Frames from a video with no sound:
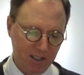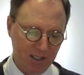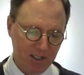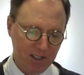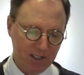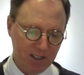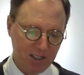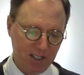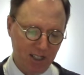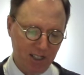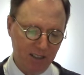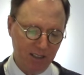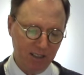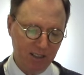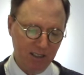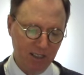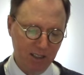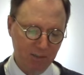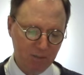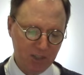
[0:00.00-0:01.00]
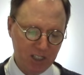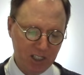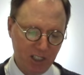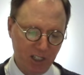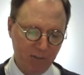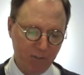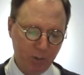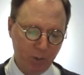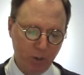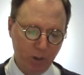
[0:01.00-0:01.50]
Satan
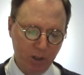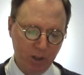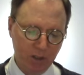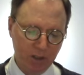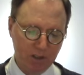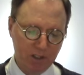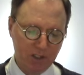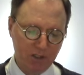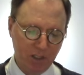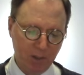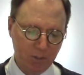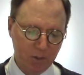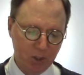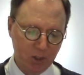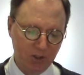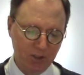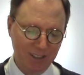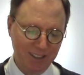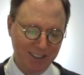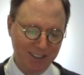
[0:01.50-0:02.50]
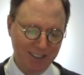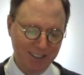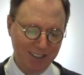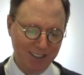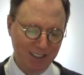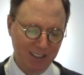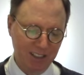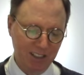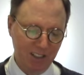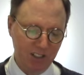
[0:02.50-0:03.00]
himself quoted Scripture in
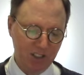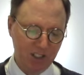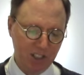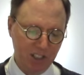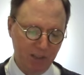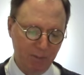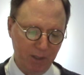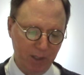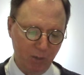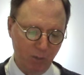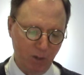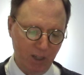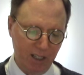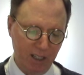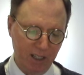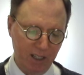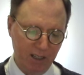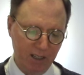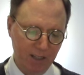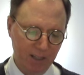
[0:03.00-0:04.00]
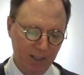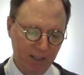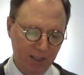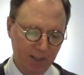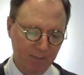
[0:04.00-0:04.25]
an illegitimate way